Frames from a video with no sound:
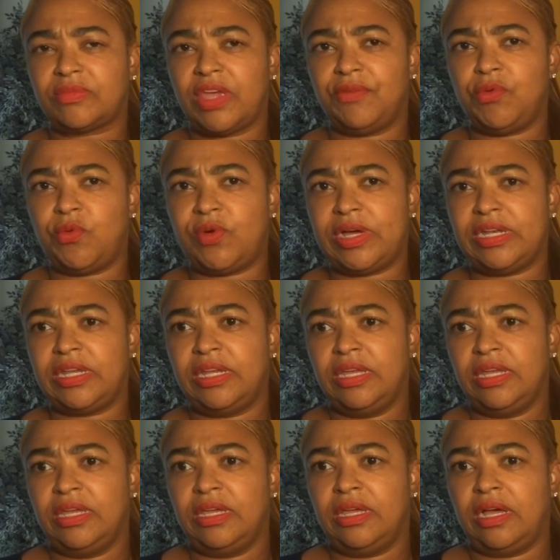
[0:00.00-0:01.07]
everyone,
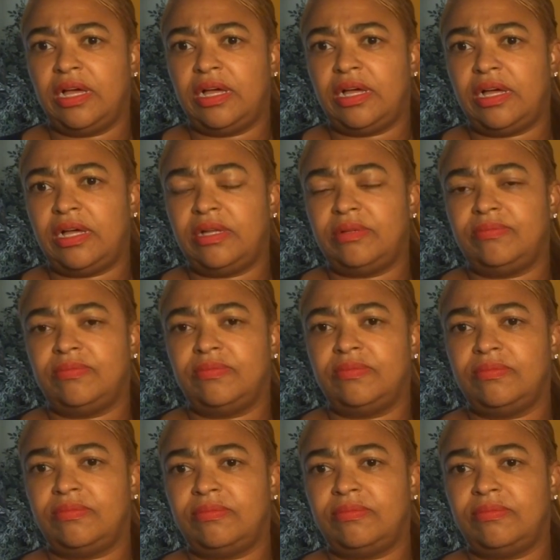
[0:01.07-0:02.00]
um,